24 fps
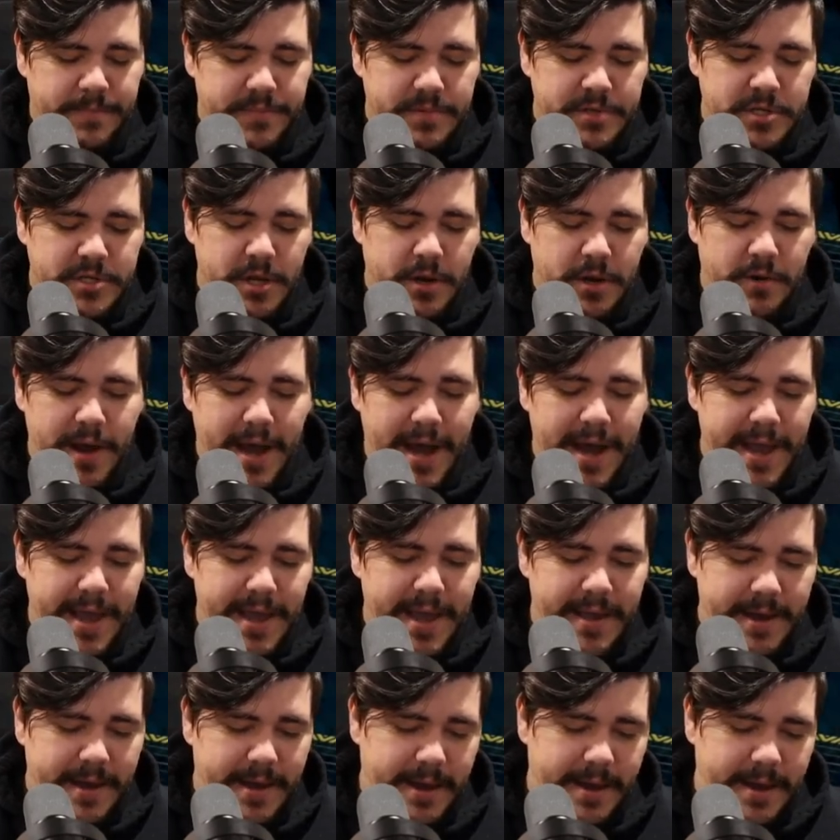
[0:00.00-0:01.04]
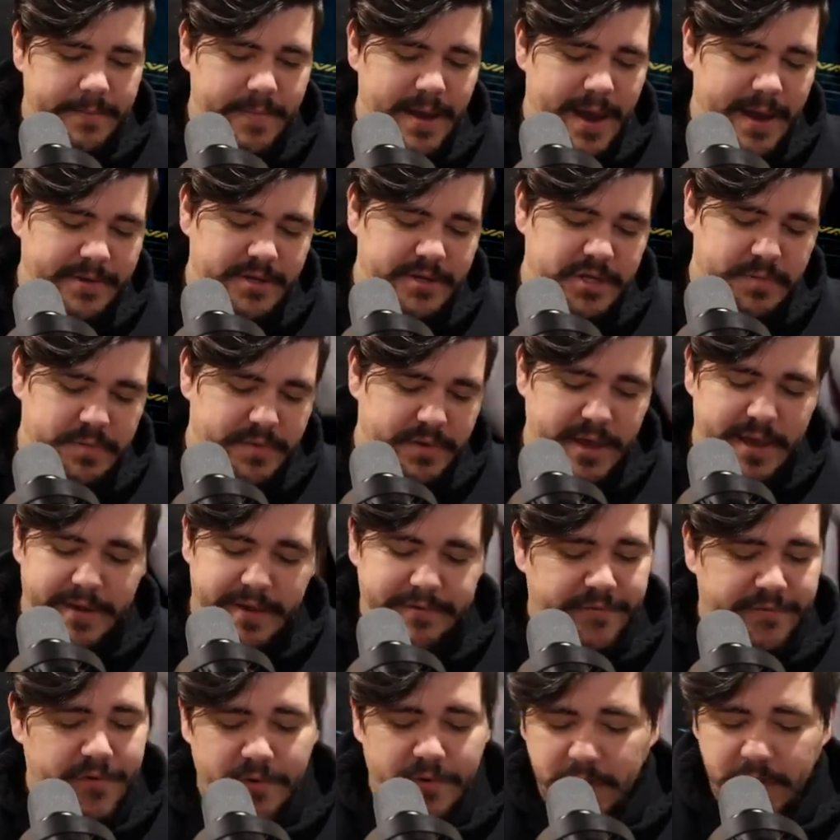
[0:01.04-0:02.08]
So I just play
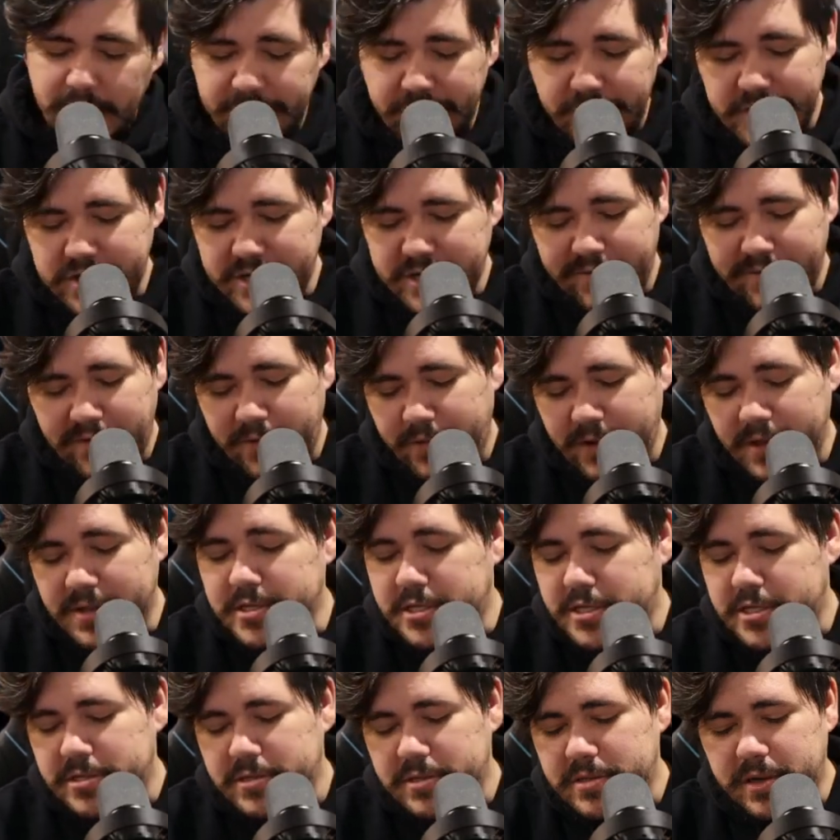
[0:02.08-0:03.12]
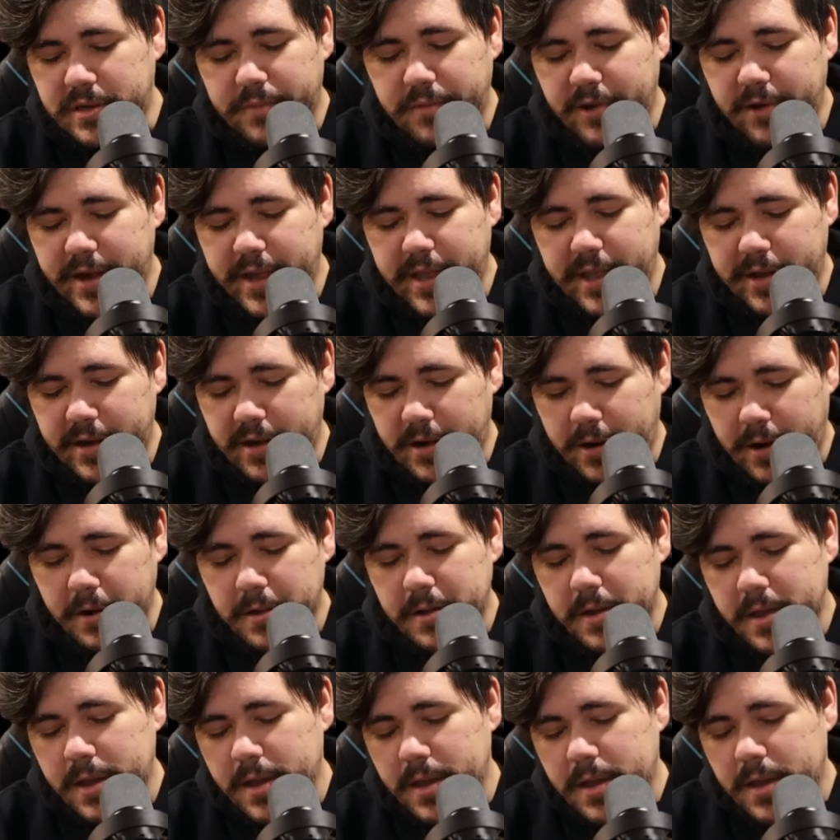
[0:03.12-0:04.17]
4 of whichever ones look pretty and are
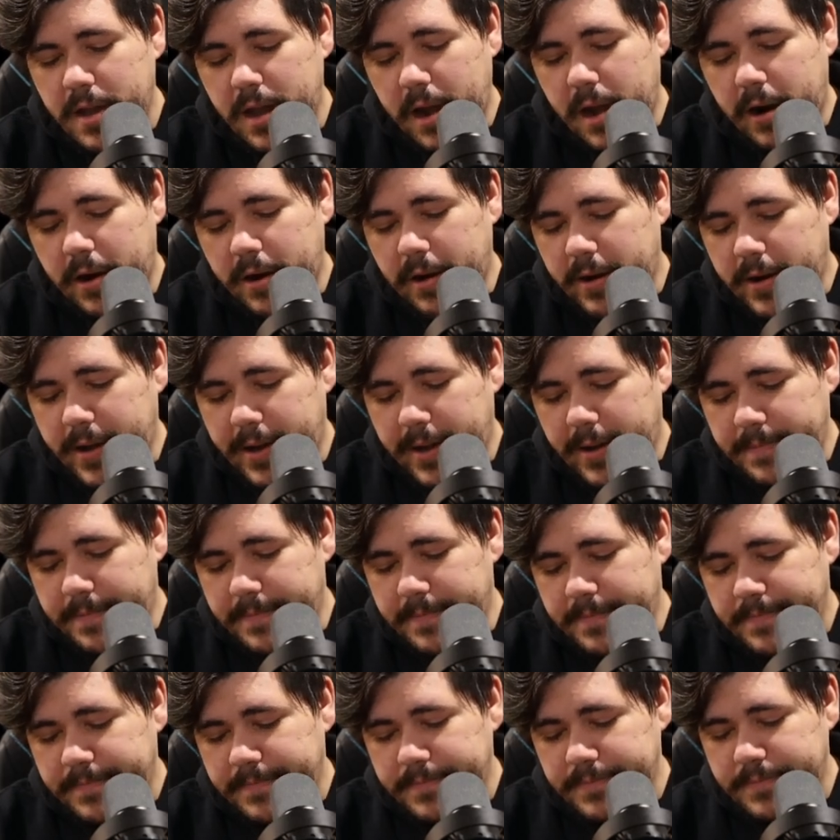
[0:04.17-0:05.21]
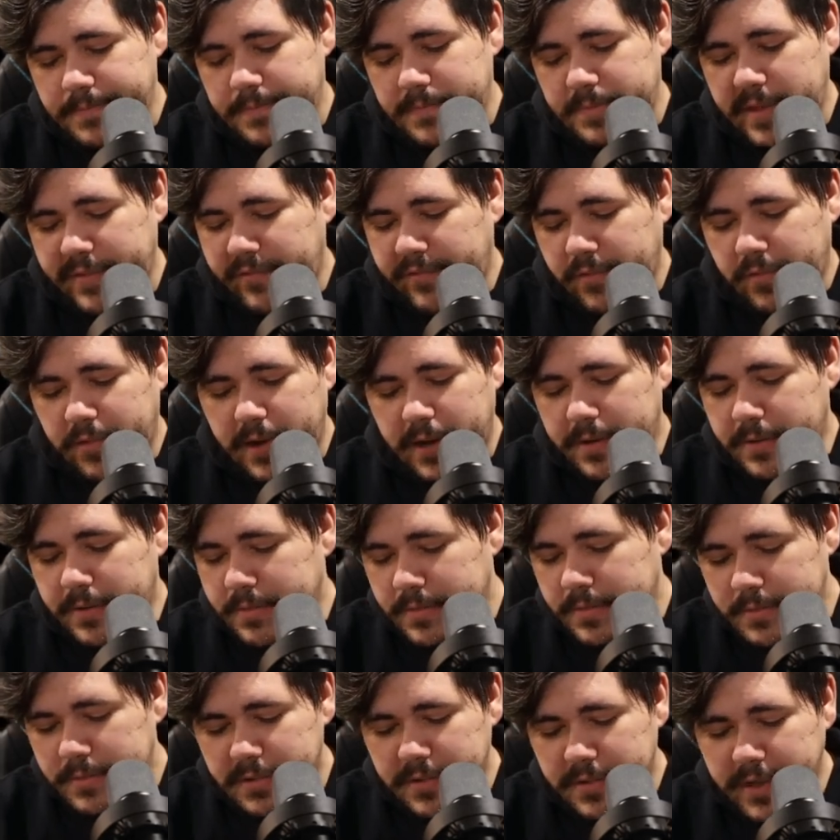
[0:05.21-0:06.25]
level 1.
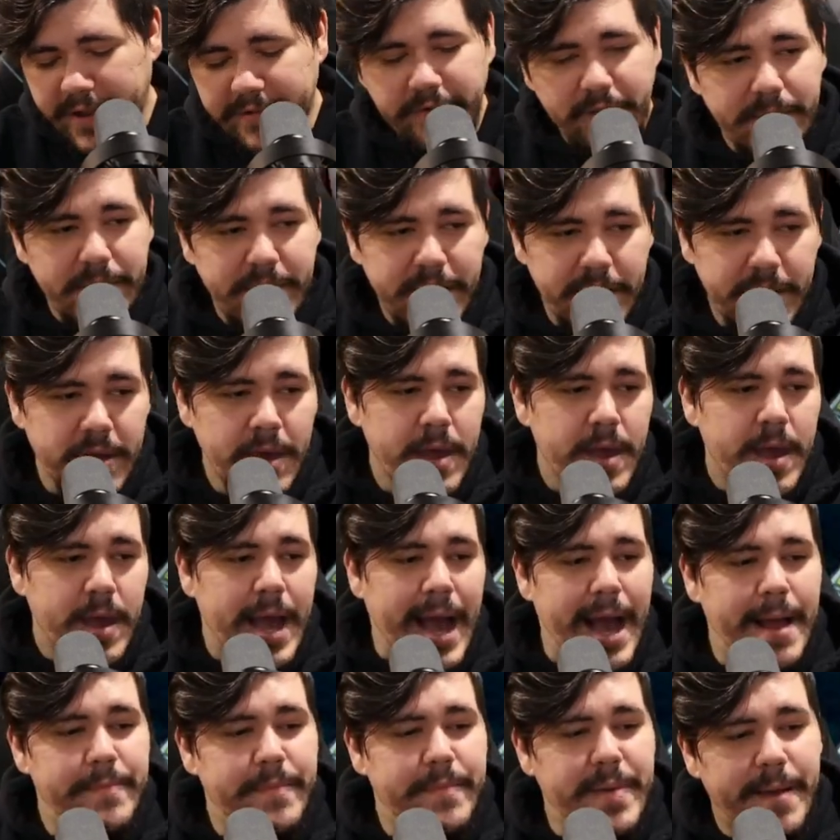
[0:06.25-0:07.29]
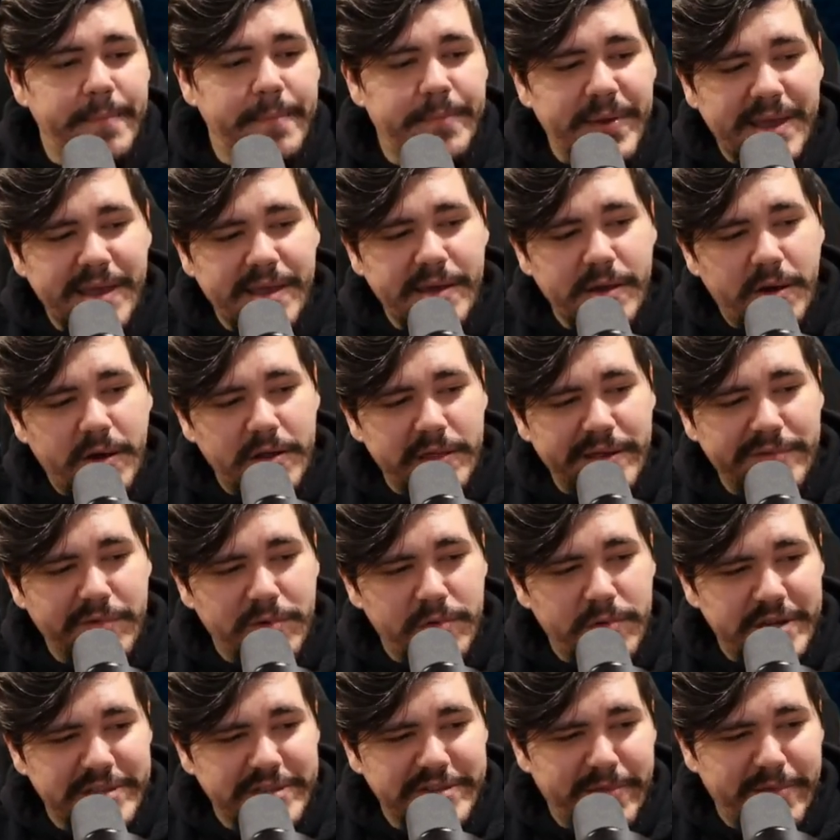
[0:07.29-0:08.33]
Like, for me, I'm picking all level
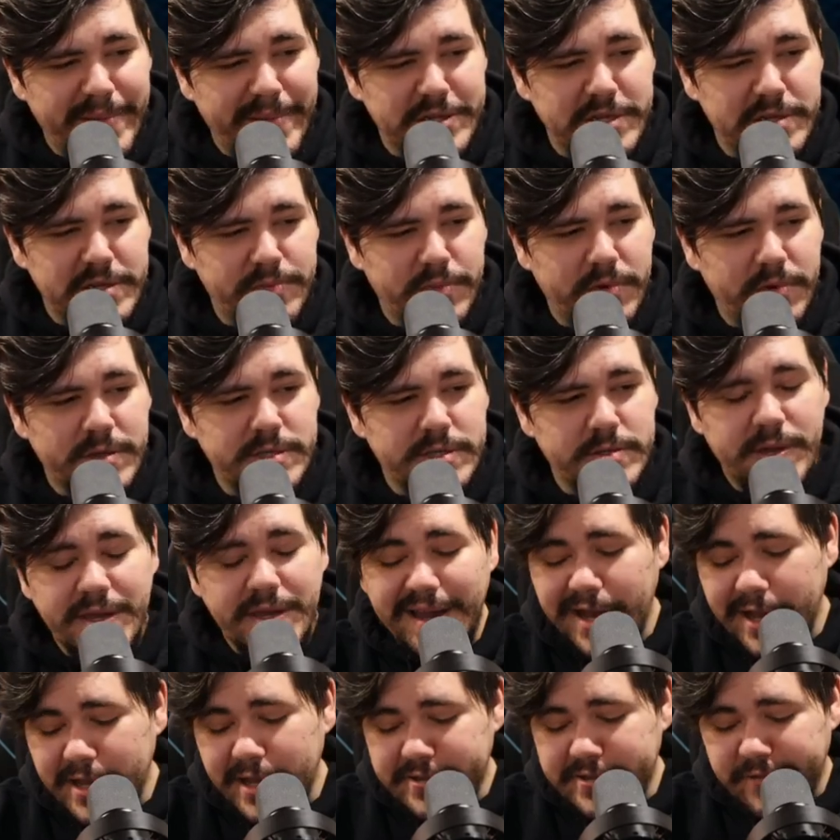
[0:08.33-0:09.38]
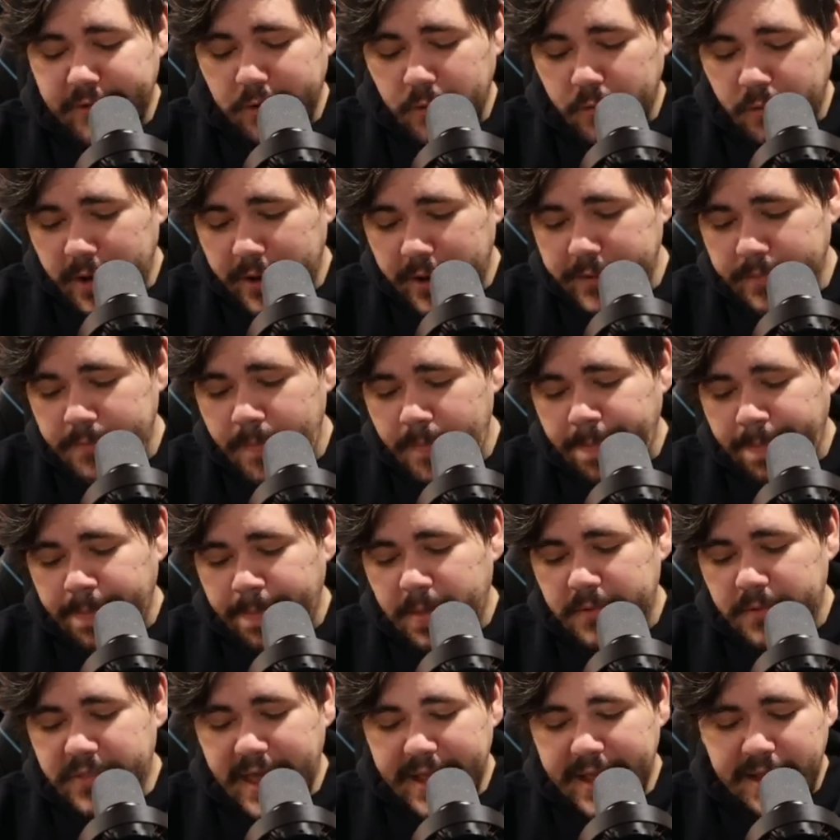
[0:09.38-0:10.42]
1s for my supports because, for one,
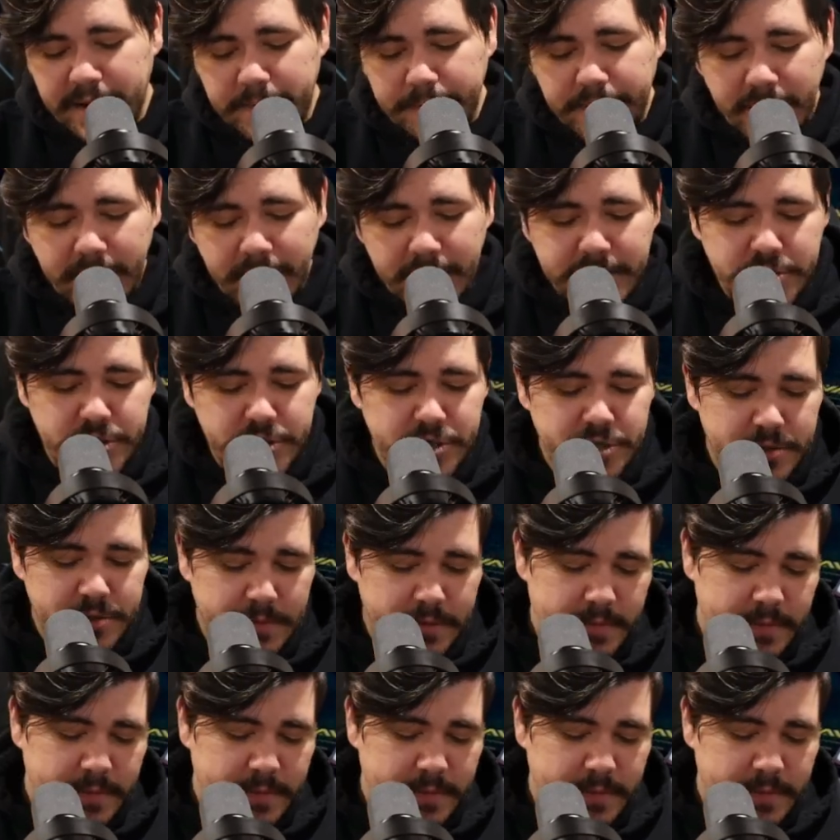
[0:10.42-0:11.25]
they can punch.